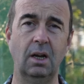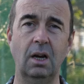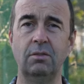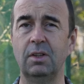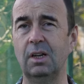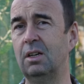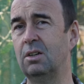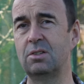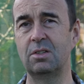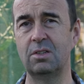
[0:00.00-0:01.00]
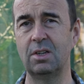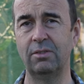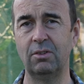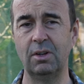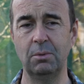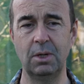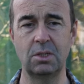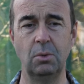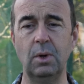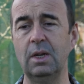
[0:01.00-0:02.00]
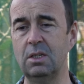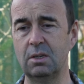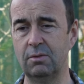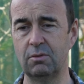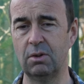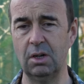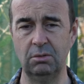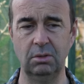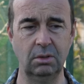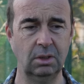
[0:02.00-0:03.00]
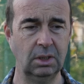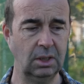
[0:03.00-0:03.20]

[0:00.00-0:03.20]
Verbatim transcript: over the last seven or eight weeks, the weeds have grown